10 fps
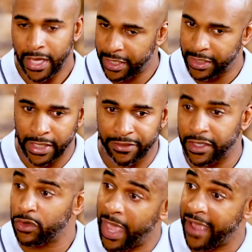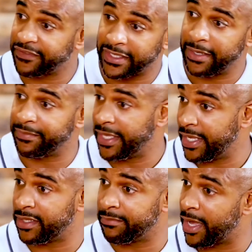and I think you have to keep the
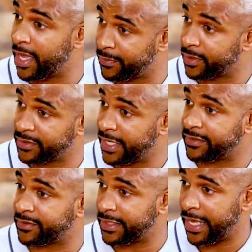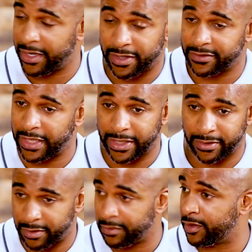end in mind, because that is
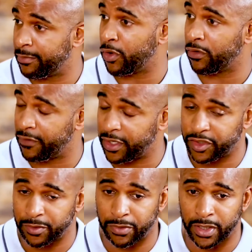like the motivation.